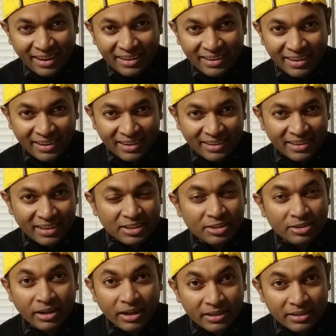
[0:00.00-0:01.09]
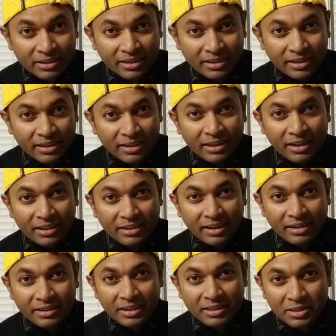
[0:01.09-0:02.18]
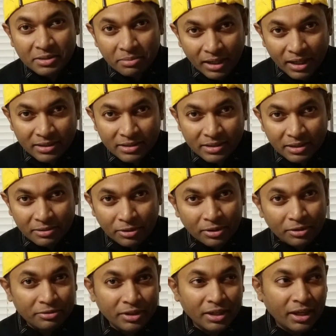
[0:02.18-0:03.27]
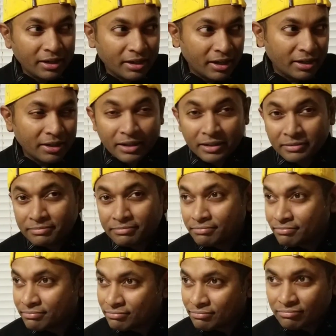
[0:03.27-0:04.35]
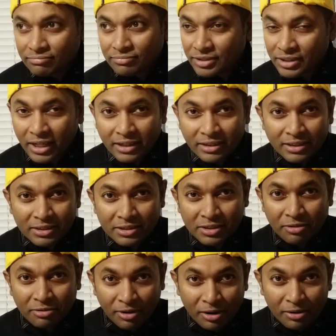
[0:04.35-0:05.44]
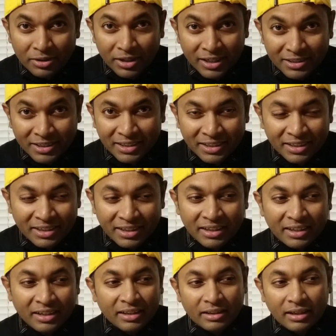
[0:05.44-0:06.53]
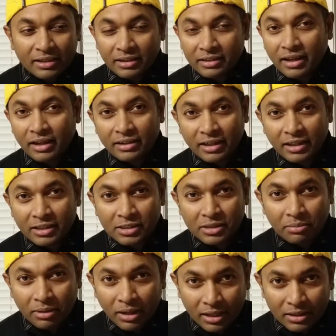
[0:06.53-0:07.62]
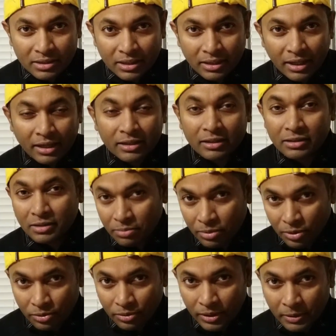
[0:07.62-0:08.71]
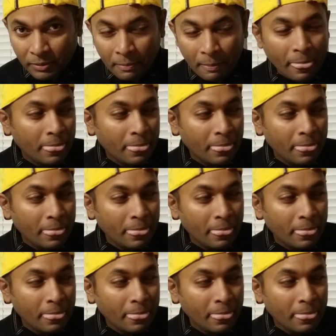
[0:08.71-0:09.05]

Yeah, that's right. It contains plastic. One of the Canadian scientists found it, that it contains plastic and it's proven.